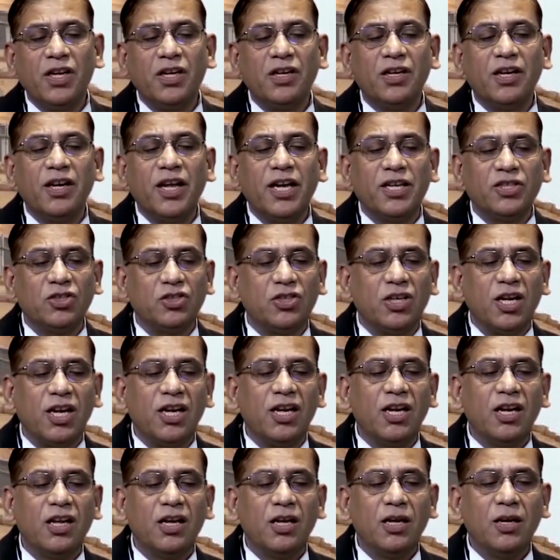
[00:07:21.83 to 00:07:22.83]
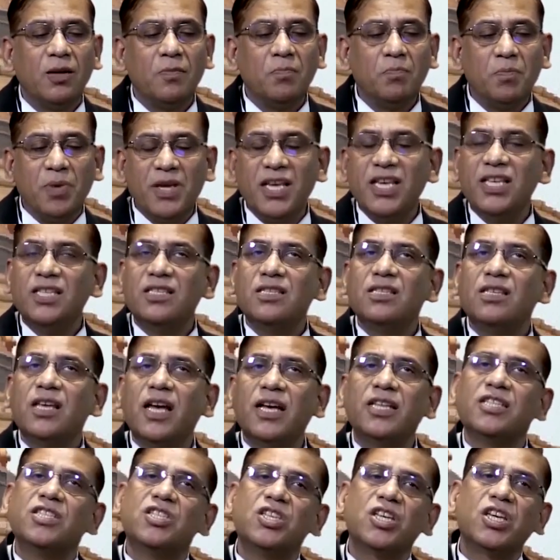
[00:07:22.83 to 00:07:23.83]
international peace
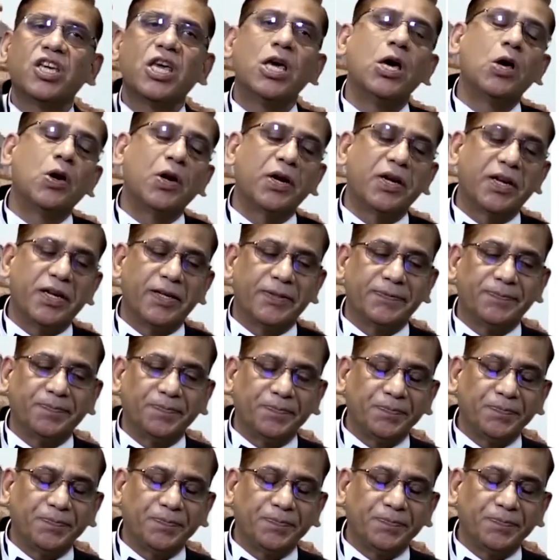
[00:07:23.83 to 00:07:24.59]
and security.